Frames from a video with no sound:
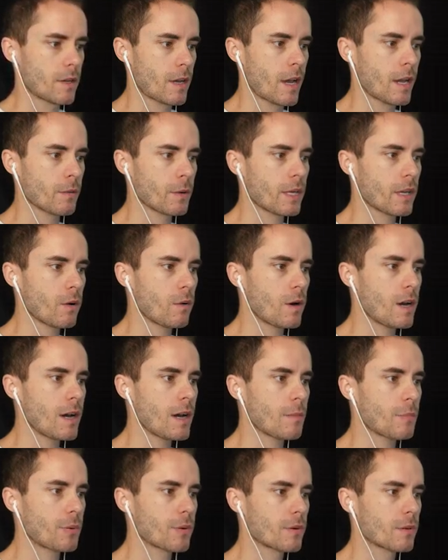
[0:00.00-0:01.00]
How do we go
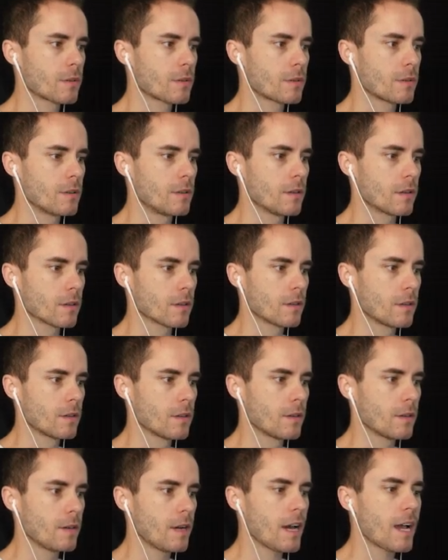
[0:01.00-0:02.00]
up?
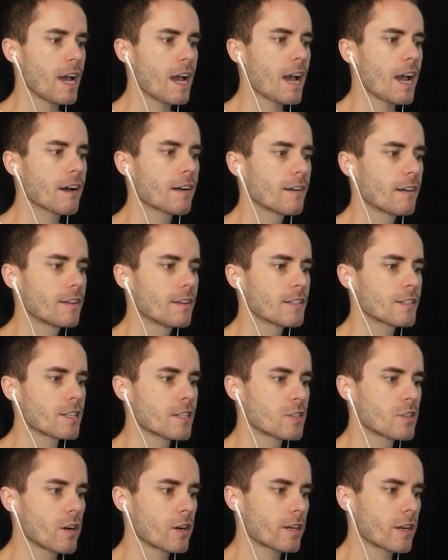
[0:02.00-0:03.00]
Ah, this
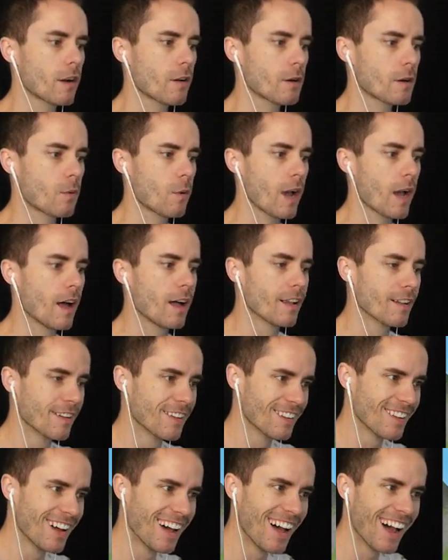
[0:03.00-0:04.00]
is not going
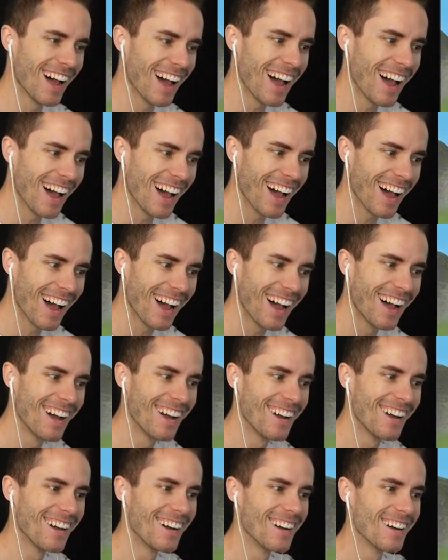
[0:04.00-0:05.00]
well.
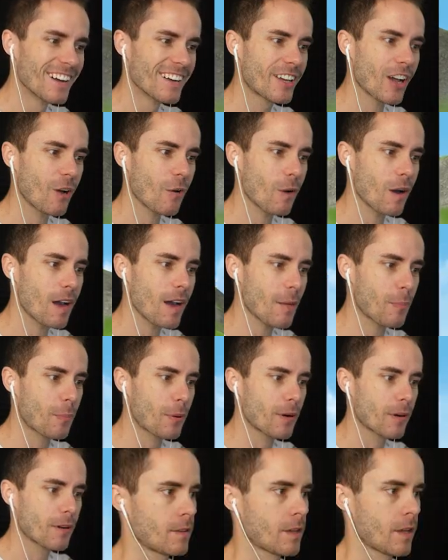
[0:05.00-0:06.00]
Go
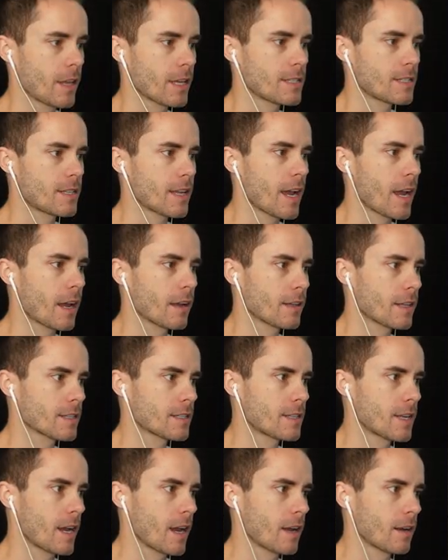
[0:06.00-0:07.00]
up. No, that's down,
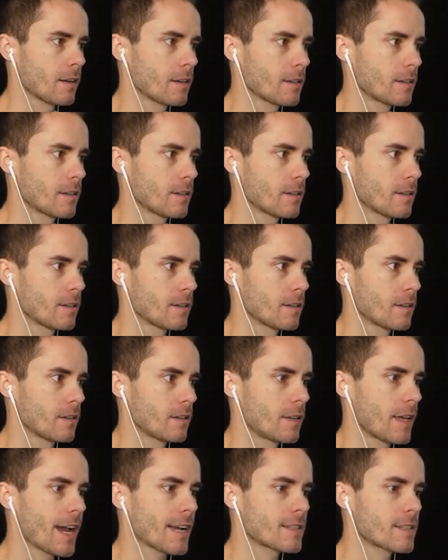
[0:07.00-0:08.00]
that's down.
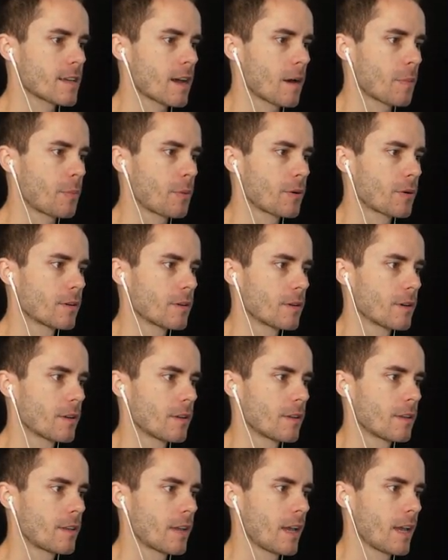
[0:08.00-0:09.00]
That's up.
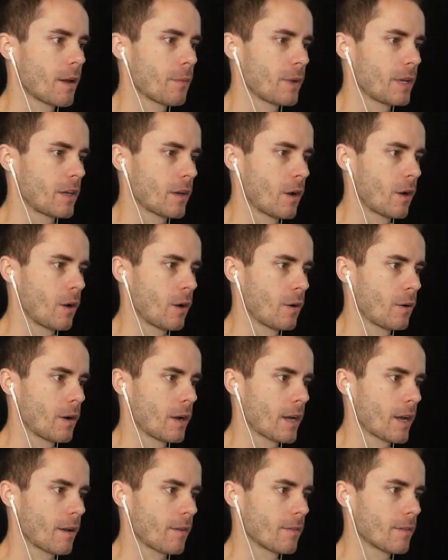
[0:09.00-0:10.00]
There we go.
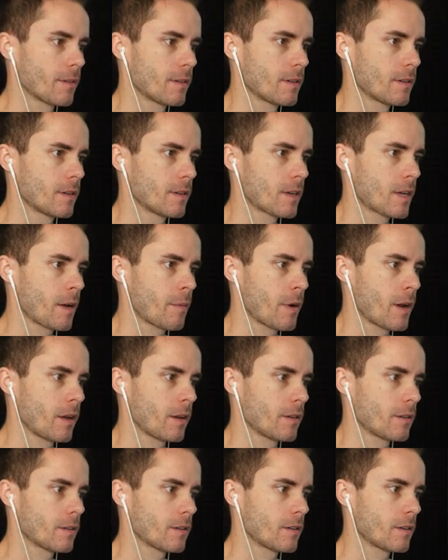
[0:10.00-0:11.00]
Okay, come
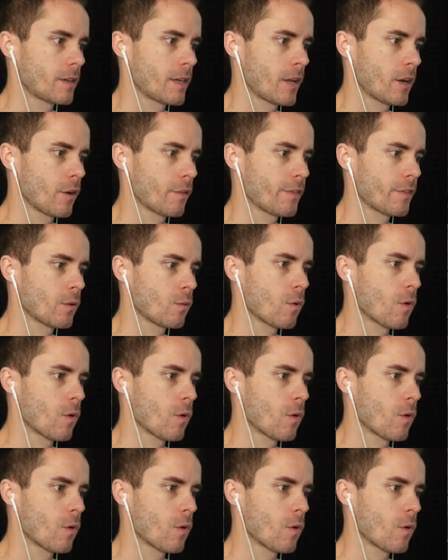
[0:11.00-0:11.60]
on. Get off the